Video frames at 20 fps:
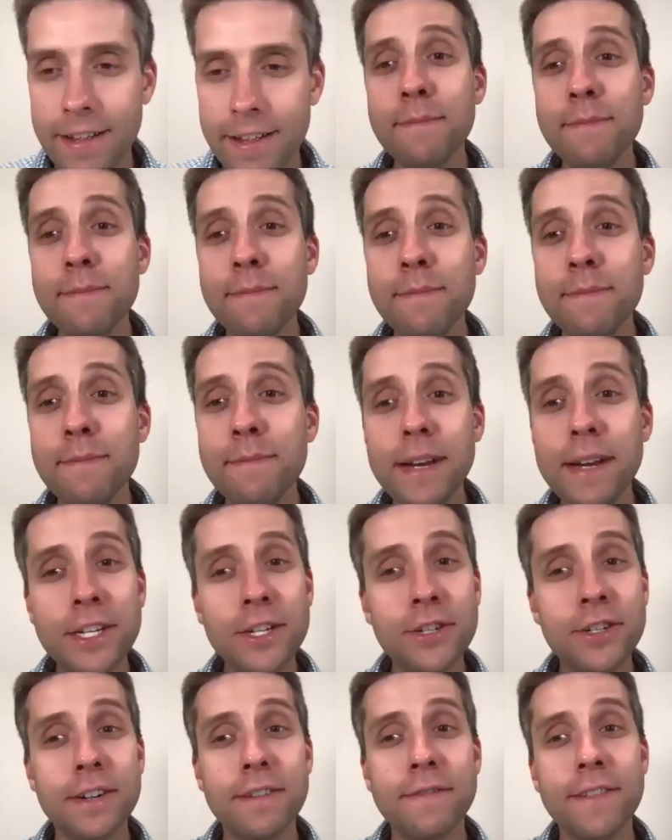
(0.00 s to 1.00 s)
think I heard a
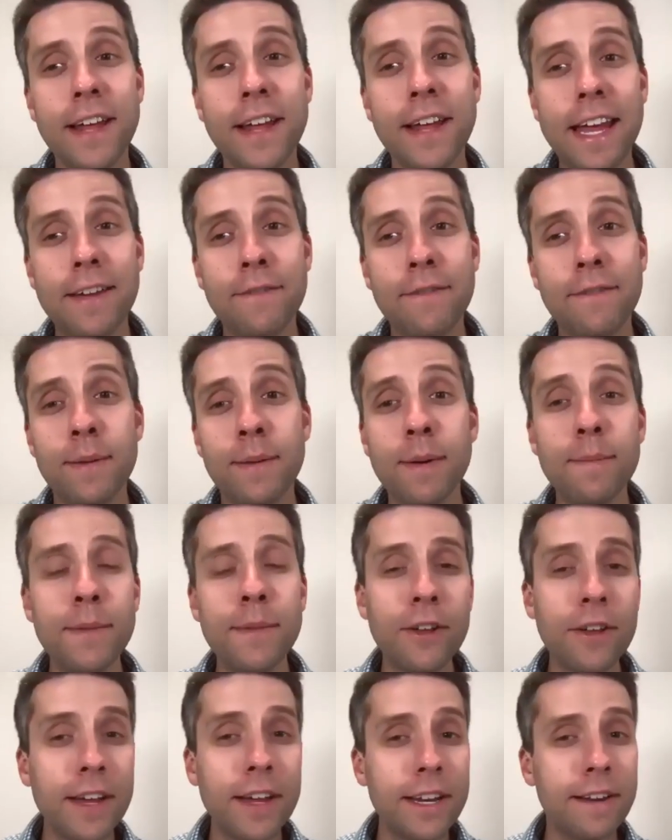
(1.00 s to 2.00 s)
mixture of like from a
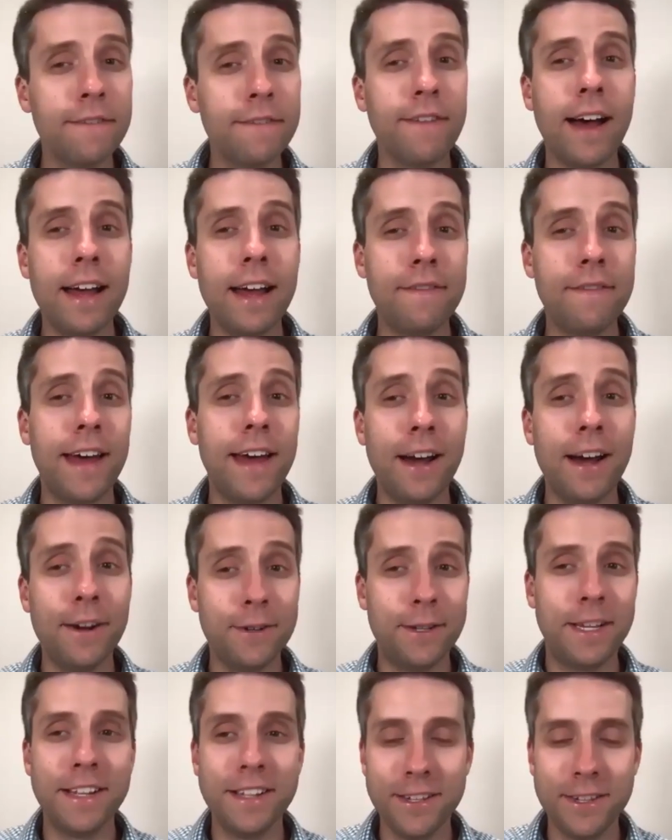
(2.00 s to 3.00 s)
million to five
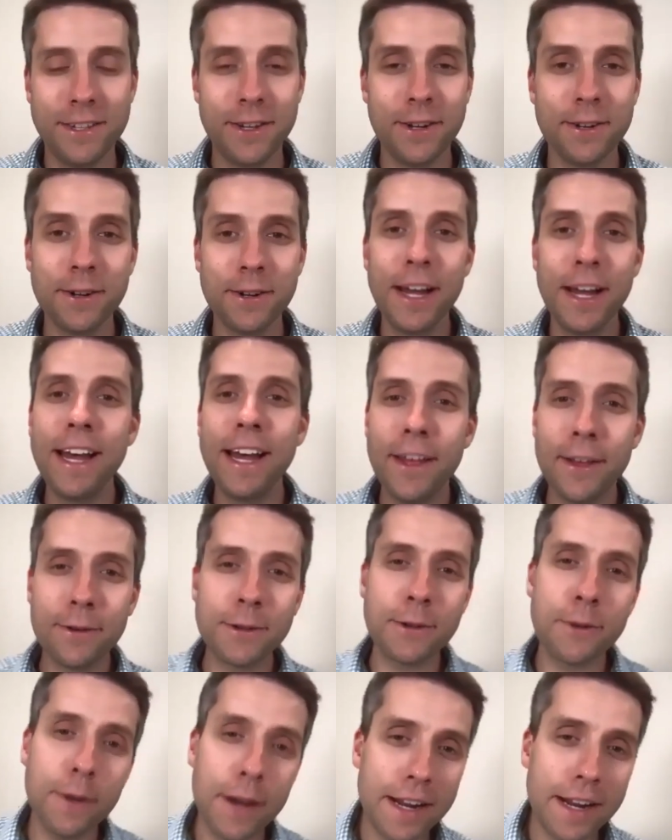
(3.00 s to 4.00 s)
thousand. So there's
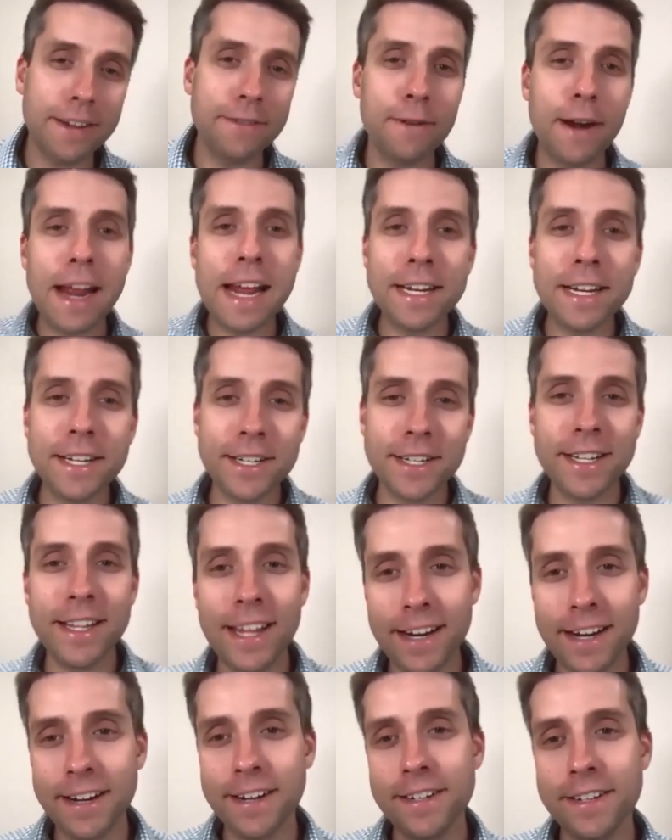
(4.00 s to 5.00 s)
quite a range in
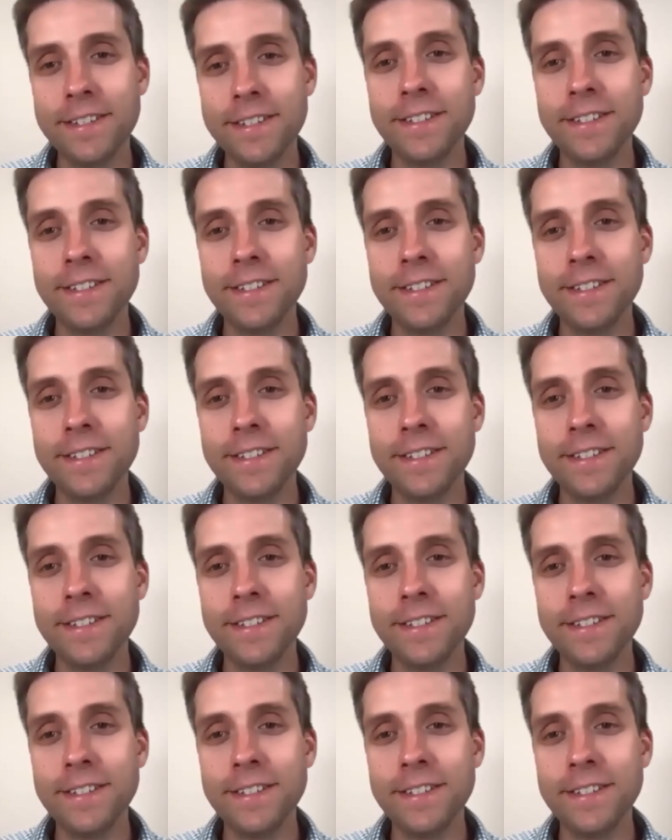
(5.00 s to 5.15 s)
there.